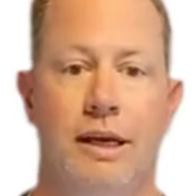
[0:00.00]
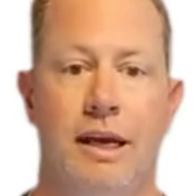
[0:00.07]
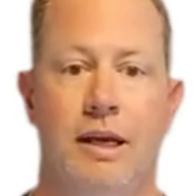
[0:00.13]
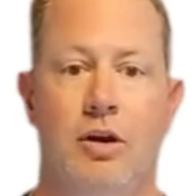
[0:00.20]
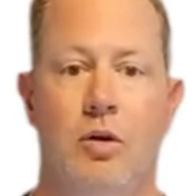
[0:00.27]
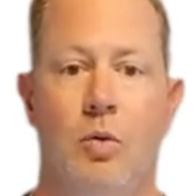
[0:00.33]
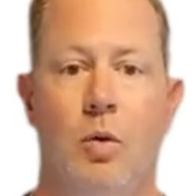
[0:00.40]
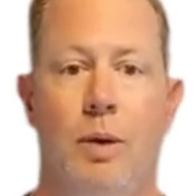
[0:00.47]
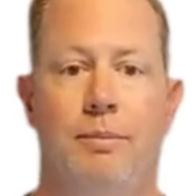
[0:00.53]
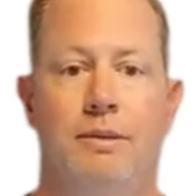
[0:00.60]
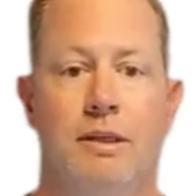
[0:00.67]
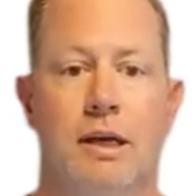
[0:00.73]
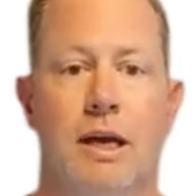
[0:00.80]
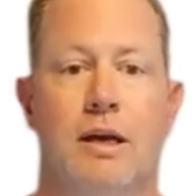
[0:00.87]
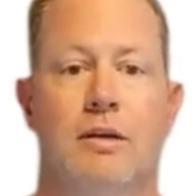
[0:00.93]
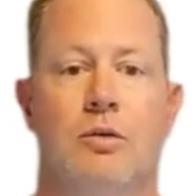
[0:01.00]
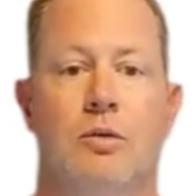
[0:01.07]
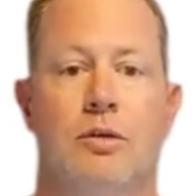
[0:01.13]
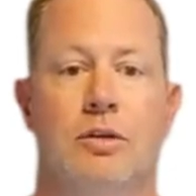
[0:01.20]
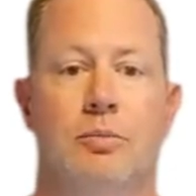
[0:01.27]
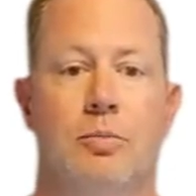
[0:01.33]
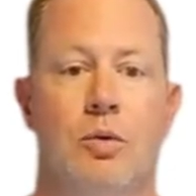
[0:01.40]
like your website
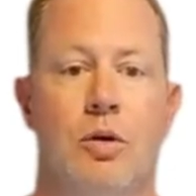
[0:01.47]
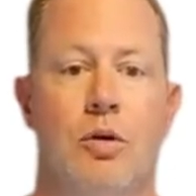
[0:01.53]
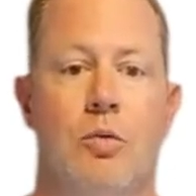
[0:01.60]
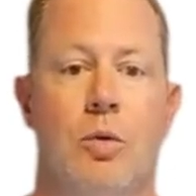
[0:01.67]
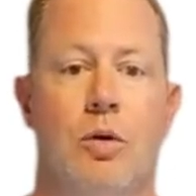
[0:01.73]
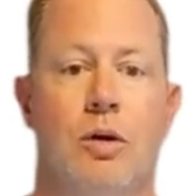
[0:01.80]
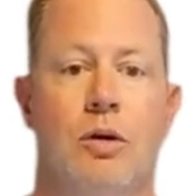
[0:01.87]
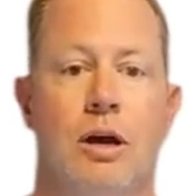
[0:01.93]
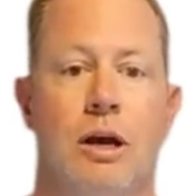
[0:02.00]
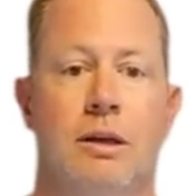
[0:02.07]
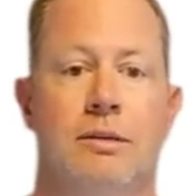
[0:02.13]
or support portal